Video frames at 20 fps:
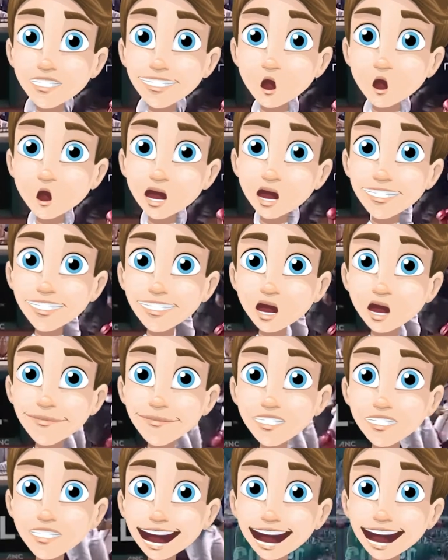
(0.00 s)
dropped a bit,
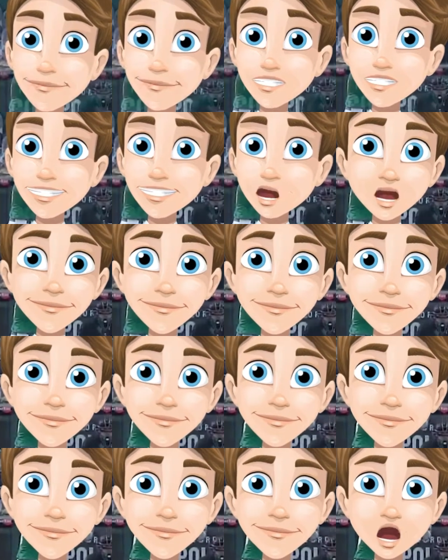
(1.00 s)
but has bounced
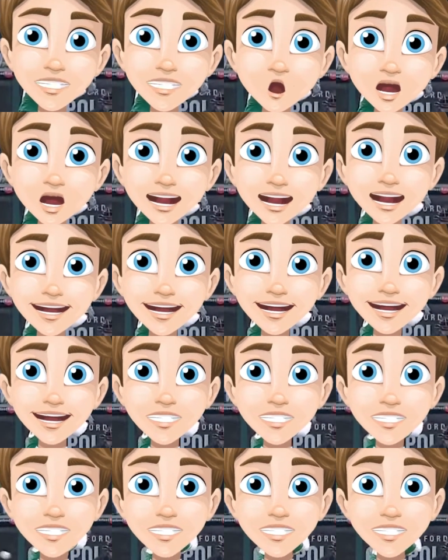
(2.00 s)
around the
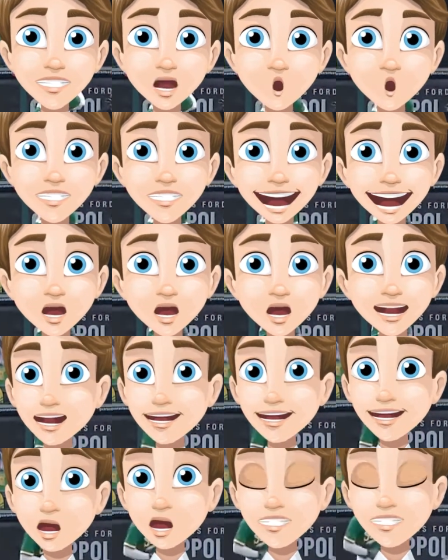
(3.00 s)
league since coming into the
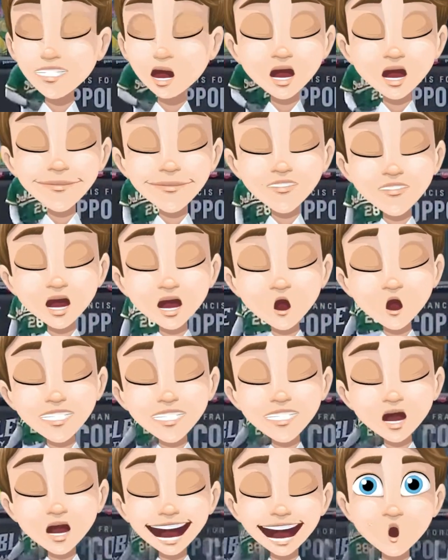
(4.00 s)
league in 2004. He's
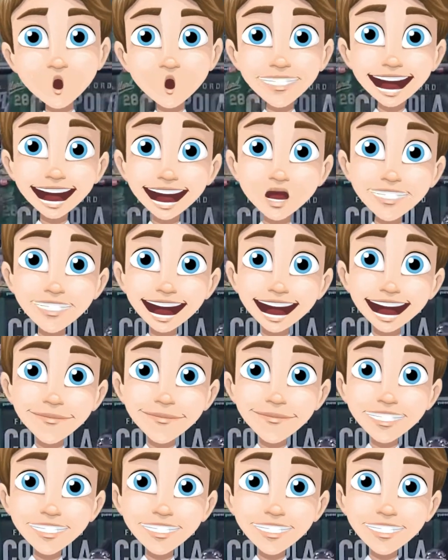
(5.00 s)
been on the Diamondbacks. He's